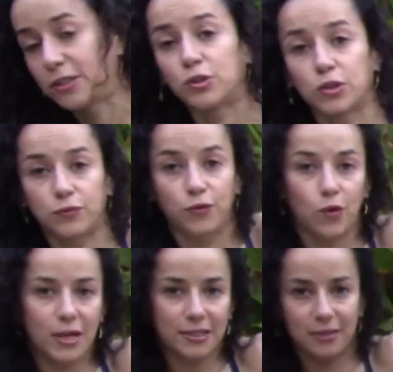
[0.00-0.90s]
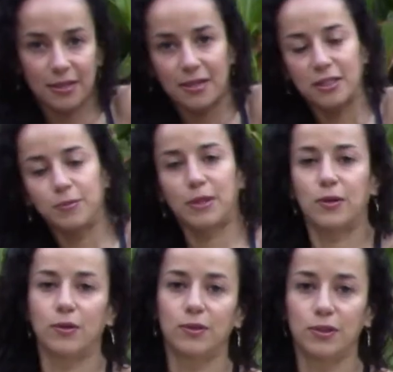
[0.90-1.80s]
just few exercises
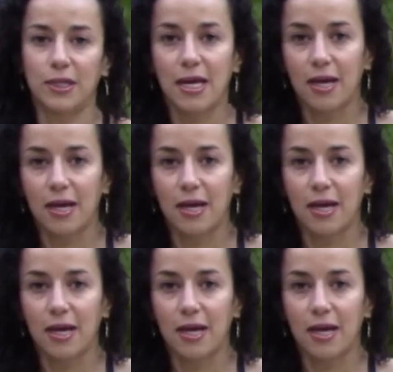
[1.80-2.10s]
because,